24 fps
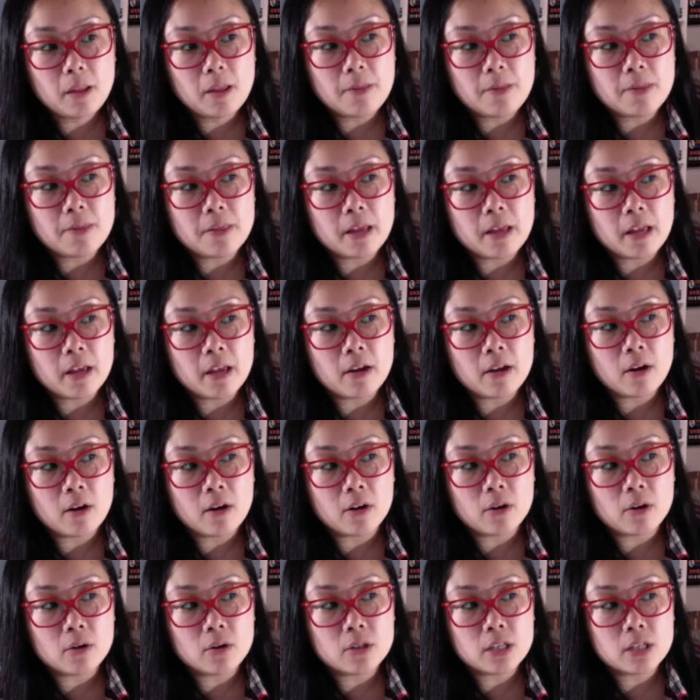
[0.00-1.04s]
They are
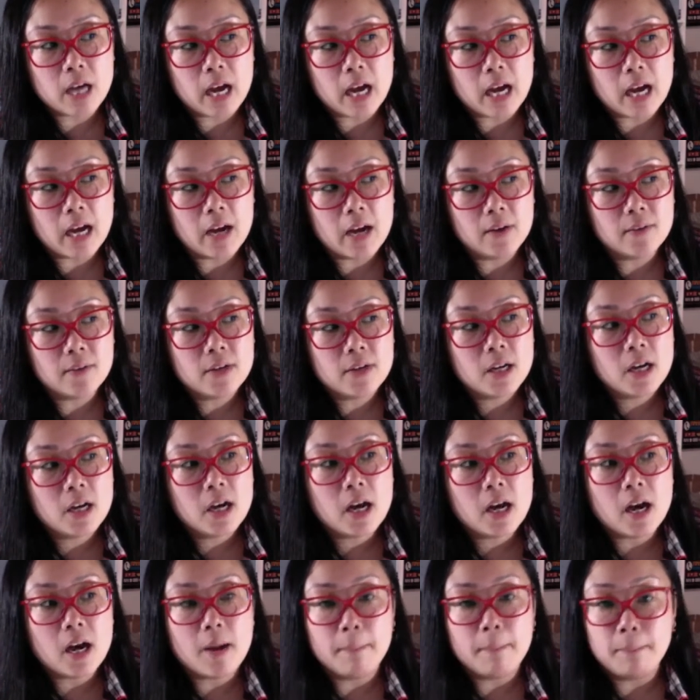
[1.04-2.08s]
going to have
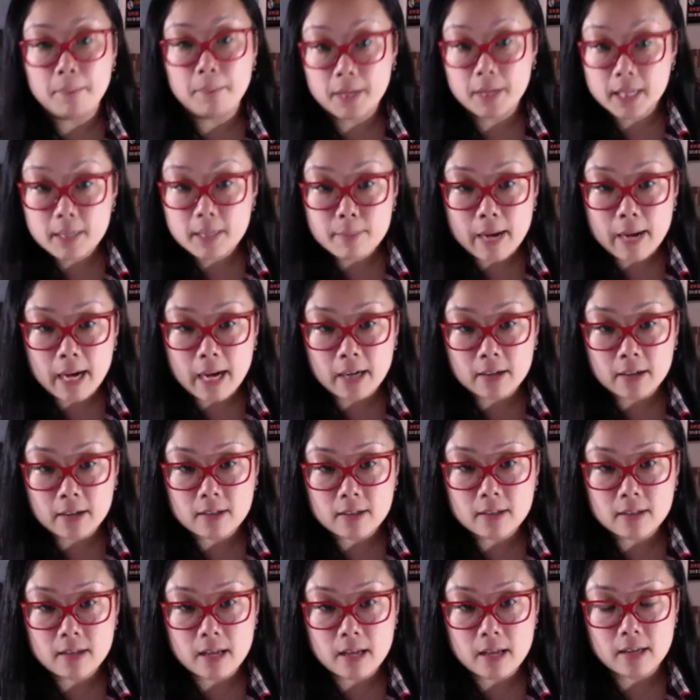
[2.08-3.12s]
a big
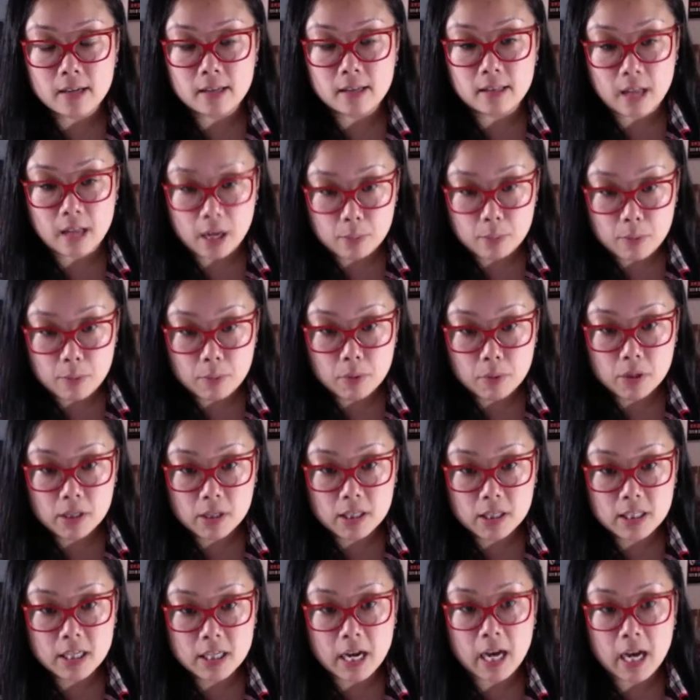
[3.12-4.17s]
battle, and a lot of people are going
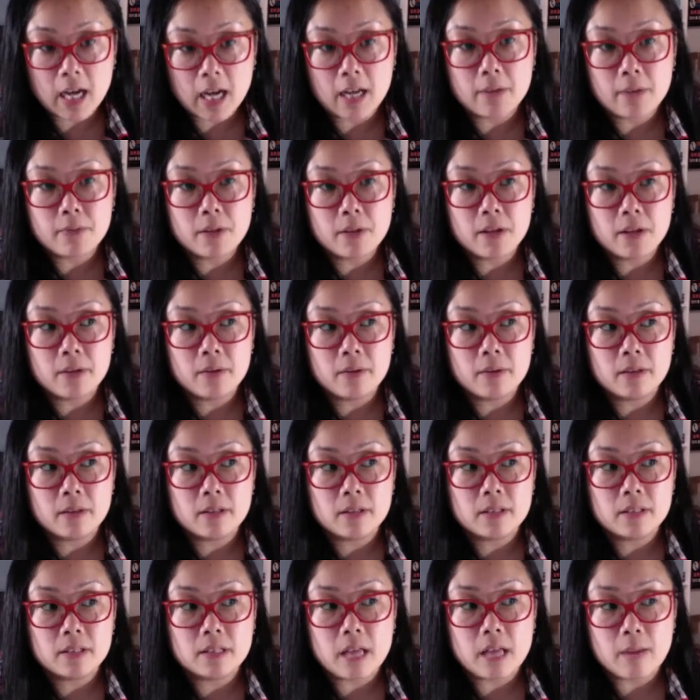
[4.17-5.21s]
to die. And then
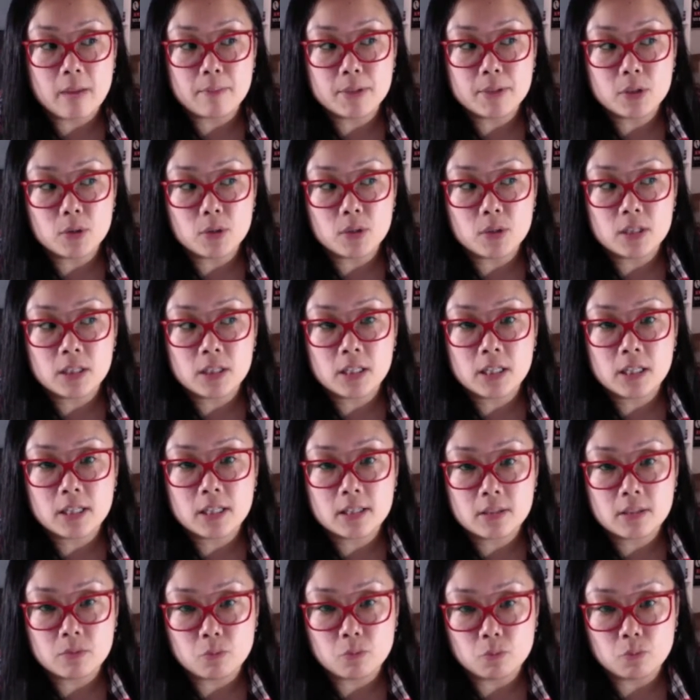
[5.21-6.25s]
episode 6
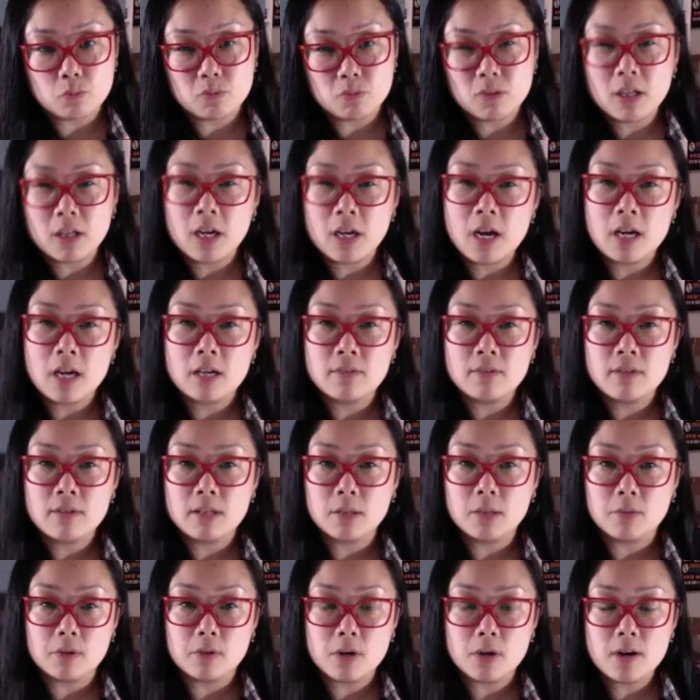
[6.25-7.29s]
is kind of like
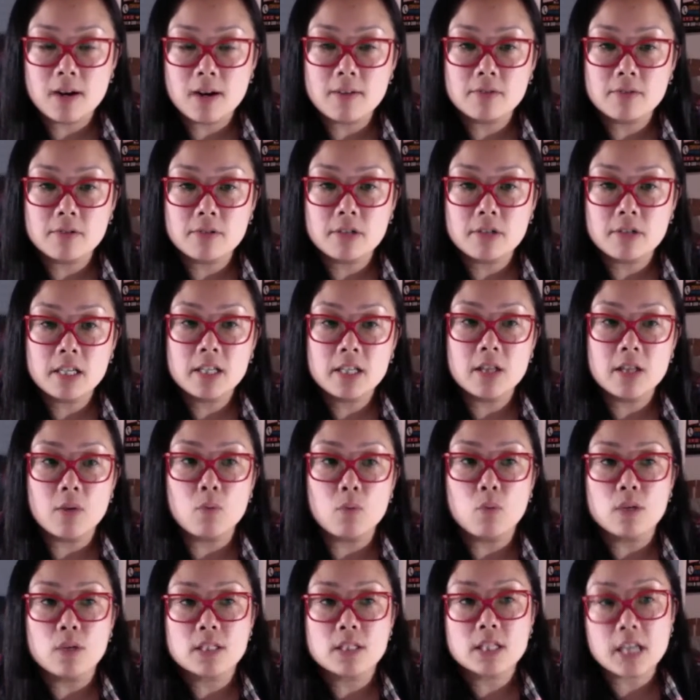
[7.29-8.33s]
the recovery, the
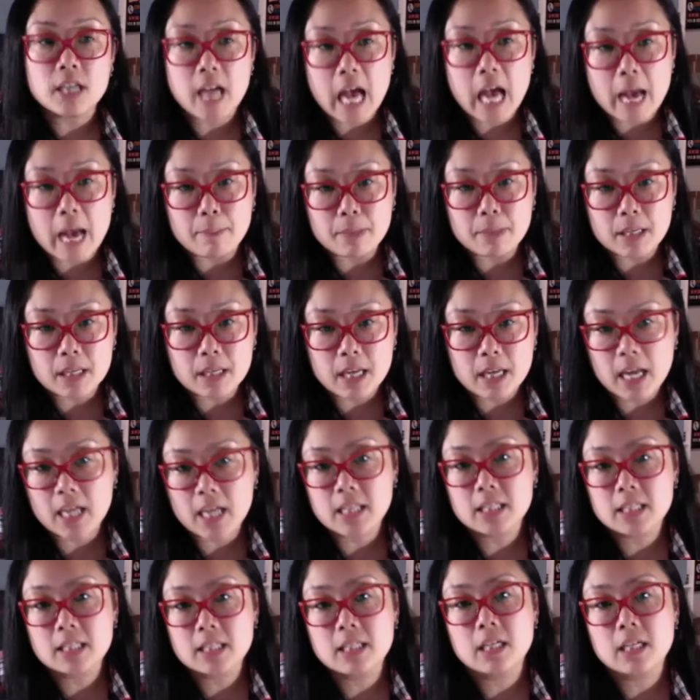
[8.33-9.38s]
what's going to happen
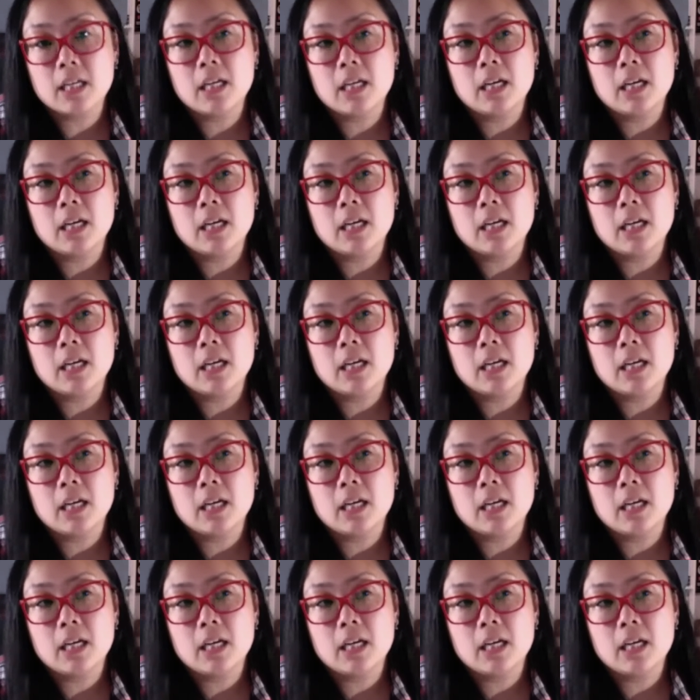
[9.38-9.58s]
next,